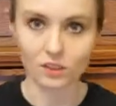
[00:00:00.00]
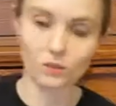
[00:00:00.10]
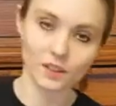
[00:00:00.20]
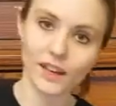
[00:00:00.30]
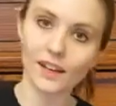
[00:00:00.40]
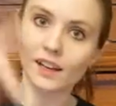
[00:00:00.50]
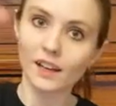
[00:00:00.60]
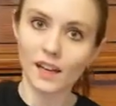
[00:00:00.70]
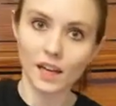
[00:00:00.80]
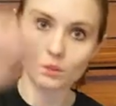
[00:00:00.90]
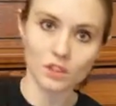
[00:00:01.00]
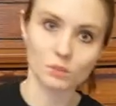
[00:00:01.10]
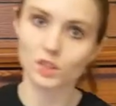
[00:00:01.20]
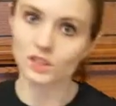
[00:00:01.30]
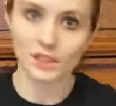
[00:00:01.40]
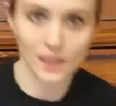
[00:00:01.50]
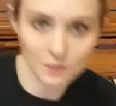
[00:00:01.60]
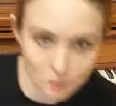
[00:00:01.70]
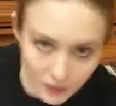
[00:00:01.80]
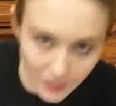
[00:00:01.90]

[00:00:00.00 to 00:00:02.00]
So for that, I'm going to push the camera